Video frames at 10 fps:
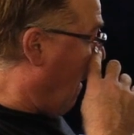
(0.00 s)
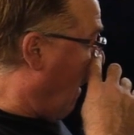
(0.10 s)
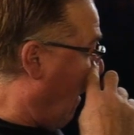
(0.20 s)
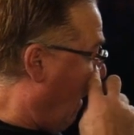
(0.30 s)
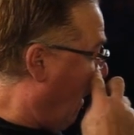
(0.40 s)

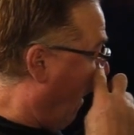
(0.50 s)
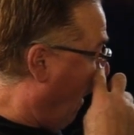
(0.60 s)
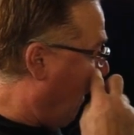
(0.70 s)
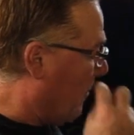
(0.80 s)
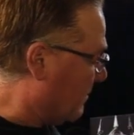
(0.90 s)
sweetness is
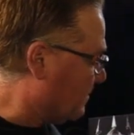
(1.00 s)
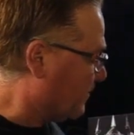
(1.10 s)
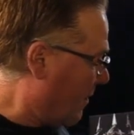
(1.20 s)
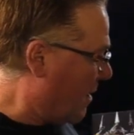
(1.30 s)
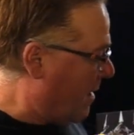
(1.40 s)
coming
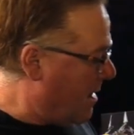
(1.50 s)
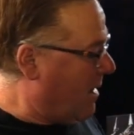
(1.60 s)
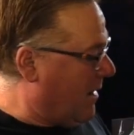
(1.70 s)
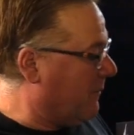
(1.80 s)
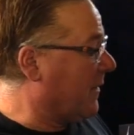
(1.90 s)
from.
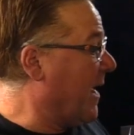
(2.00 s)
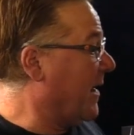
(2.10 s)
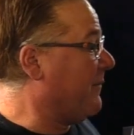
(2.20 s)
I'm glad